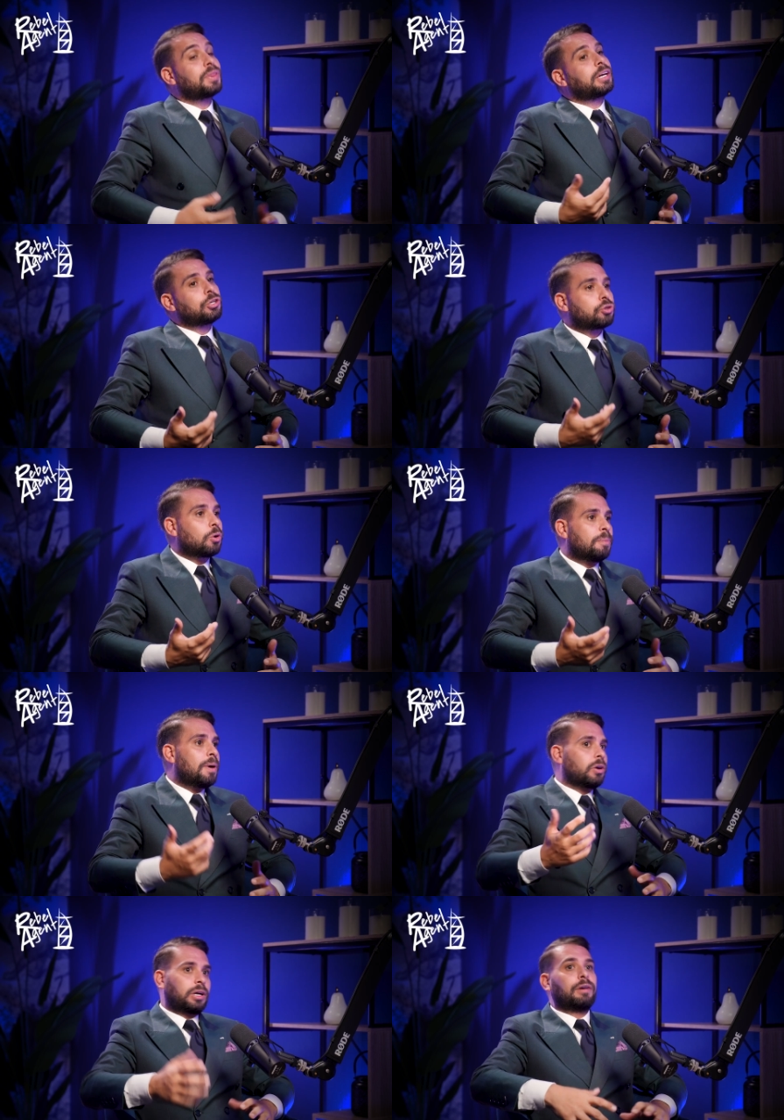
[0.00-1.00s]
But they control the
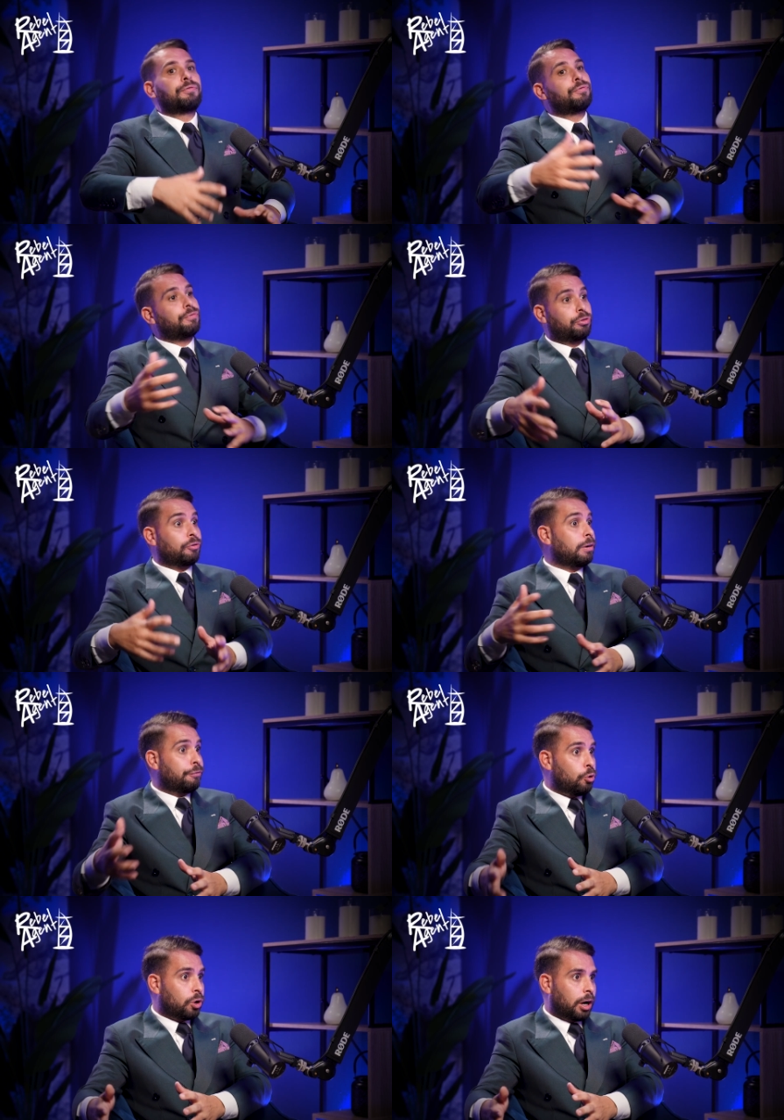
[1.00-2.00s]
market. If 3 or
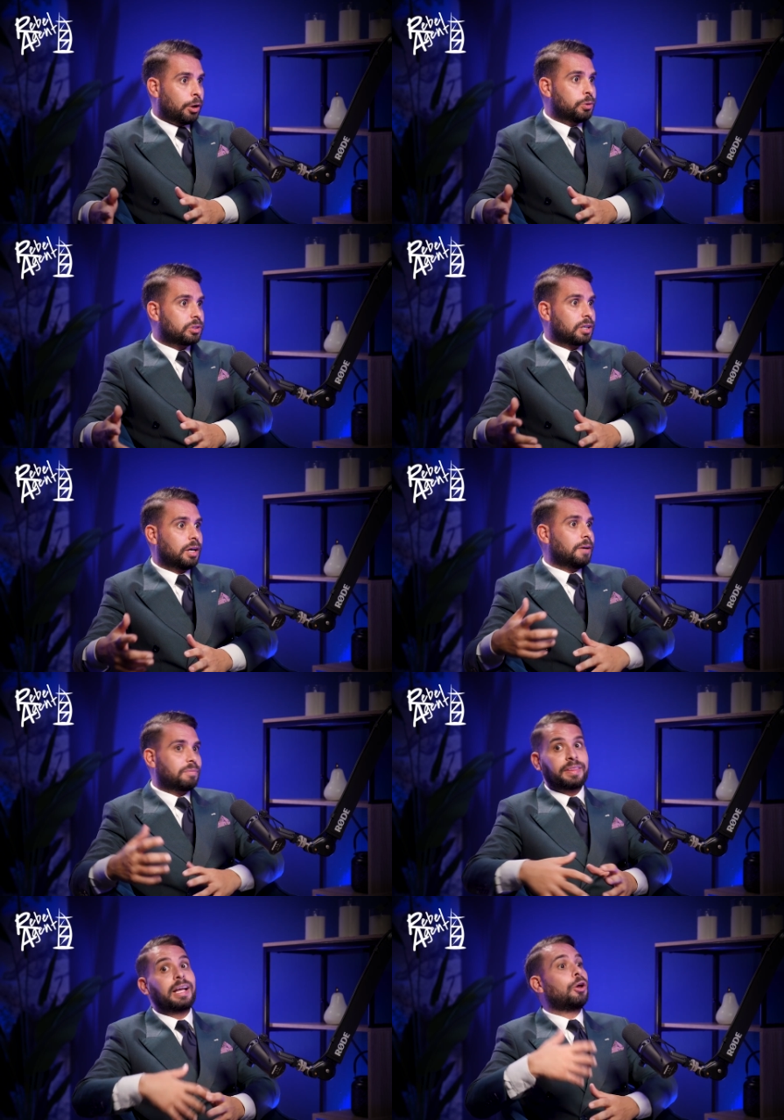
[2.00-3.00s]
4 close,
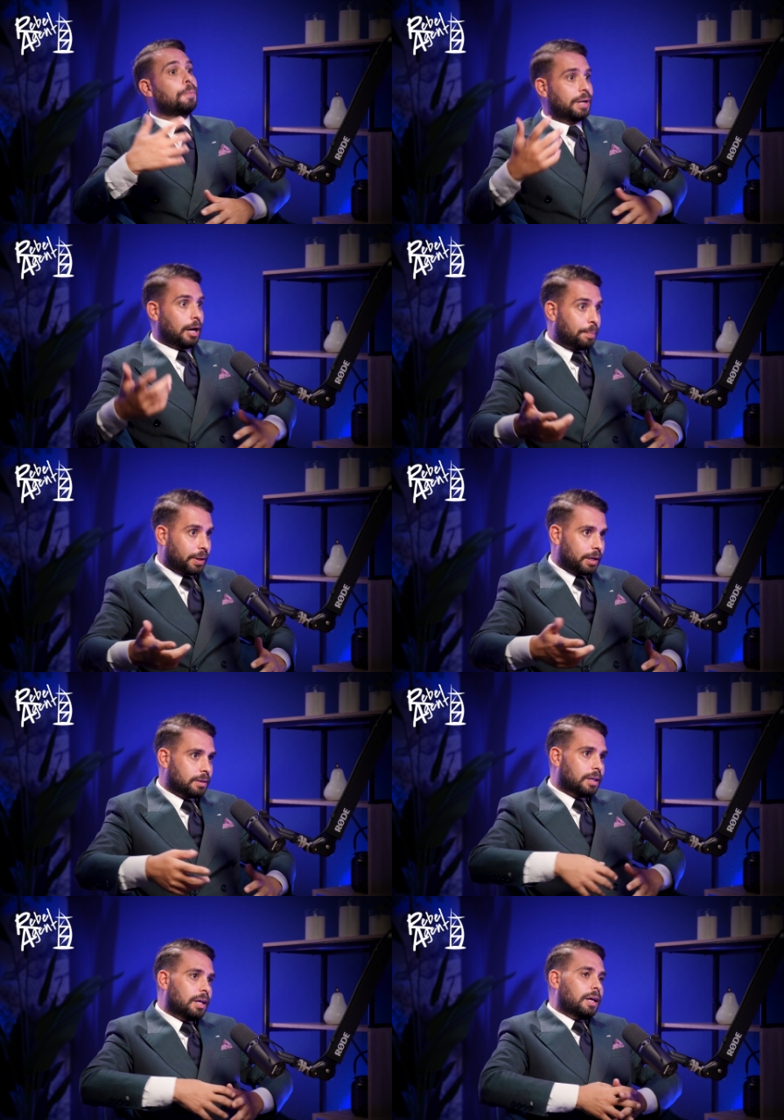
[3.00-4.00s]
then they'll open it up
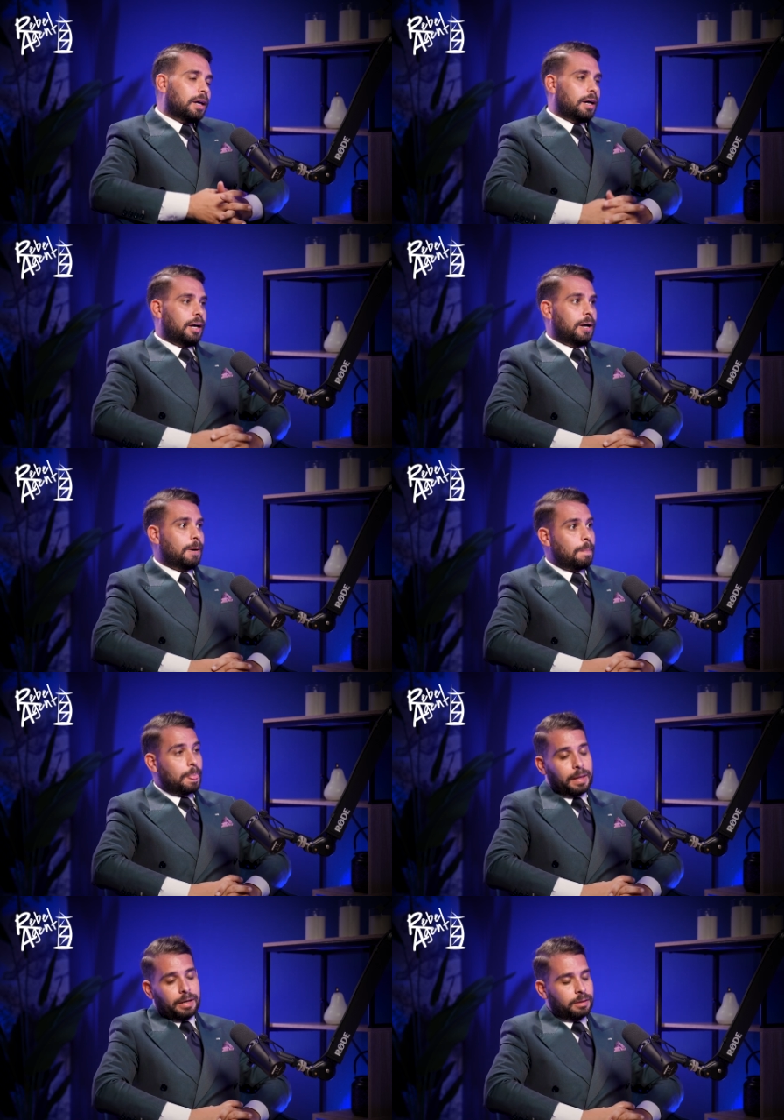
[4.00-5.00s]
again. I
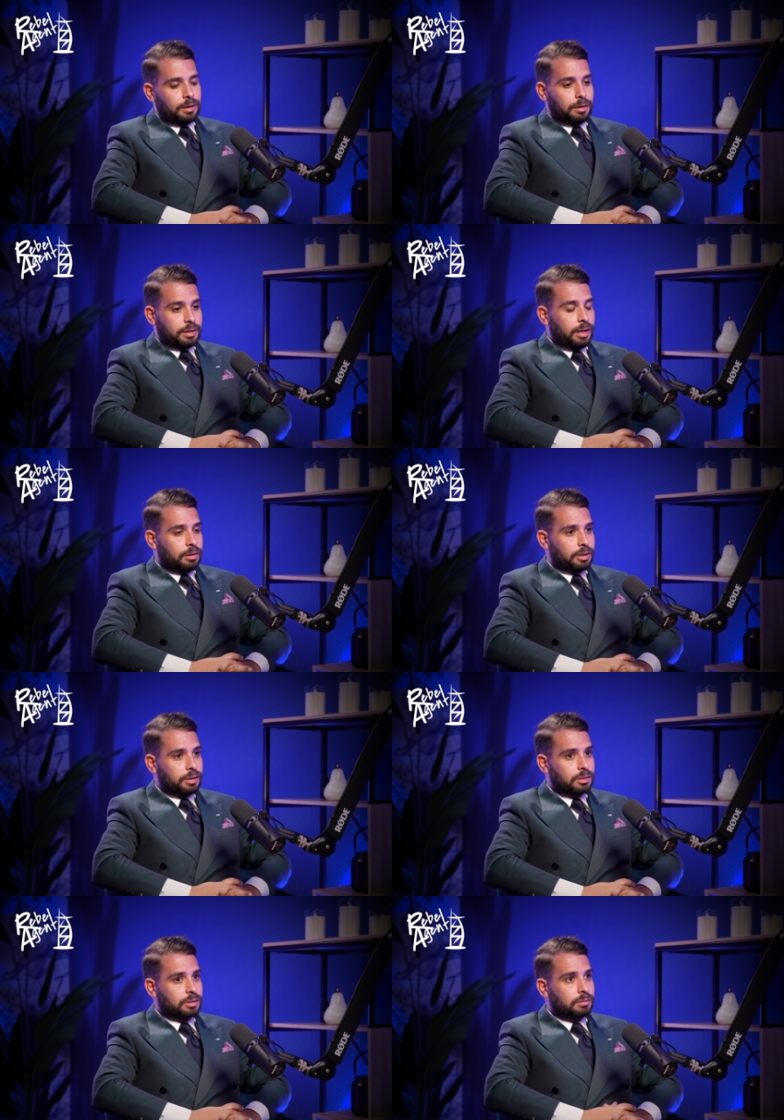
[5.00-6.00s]
think
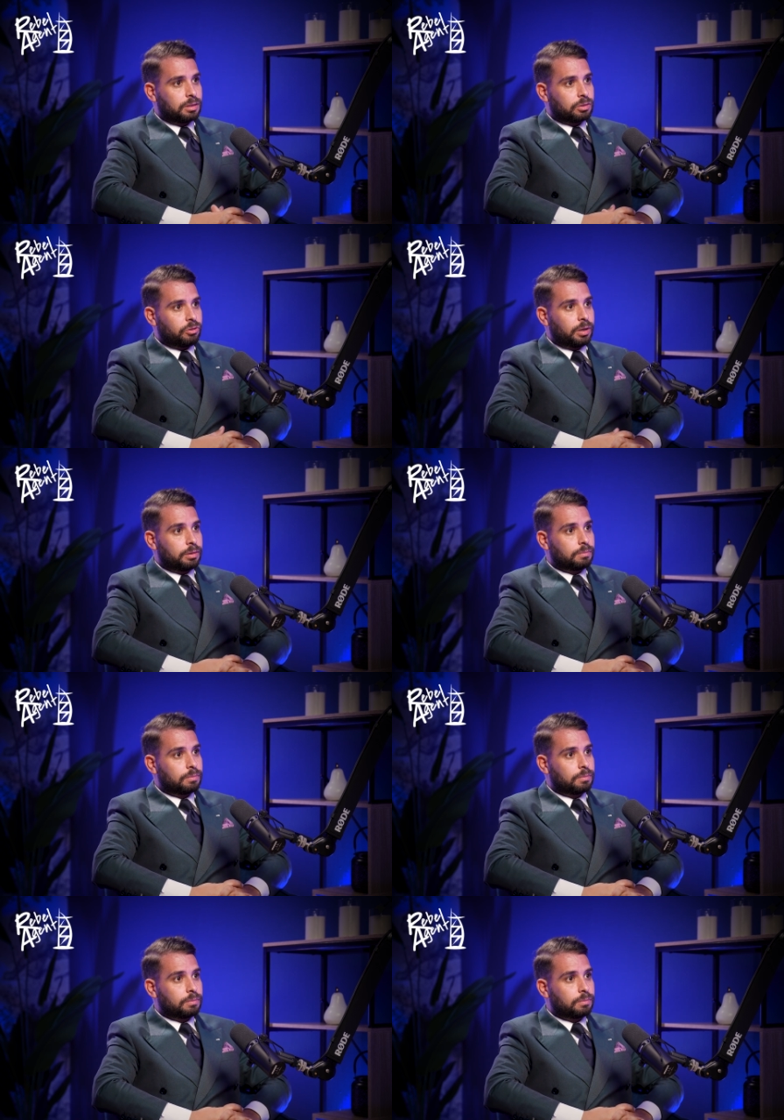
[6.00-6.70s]
that's great.